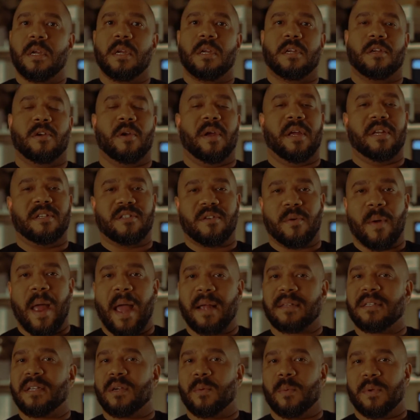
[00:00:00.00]
you're
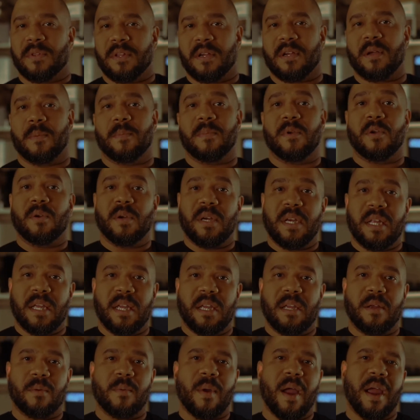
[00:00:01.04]
interacting with a
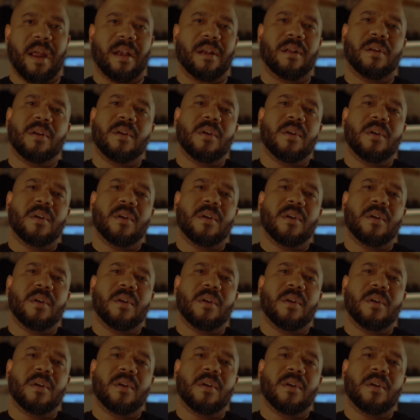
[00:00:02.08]
community, right?